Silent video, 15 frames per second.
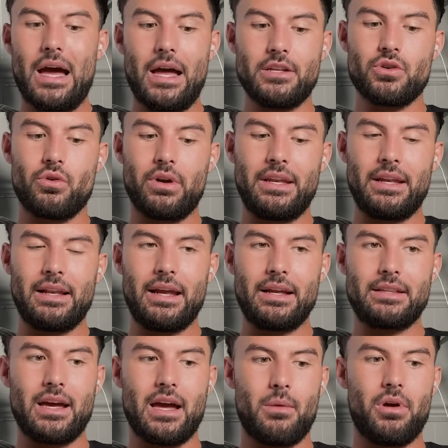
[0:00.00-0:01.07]
And Tony didn't
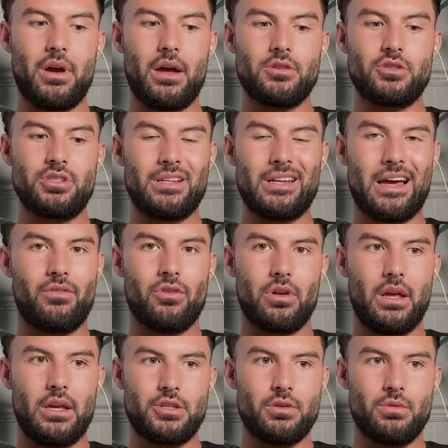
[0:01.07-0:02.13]
like that. But she didn't have an
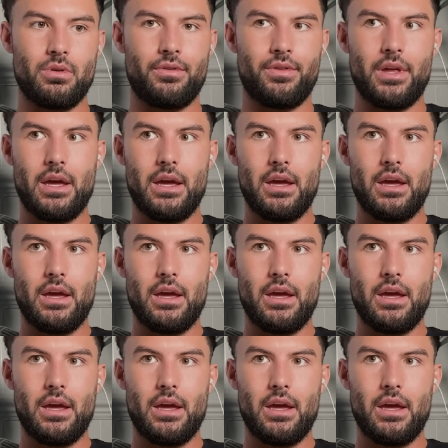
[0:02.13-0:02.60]
issue with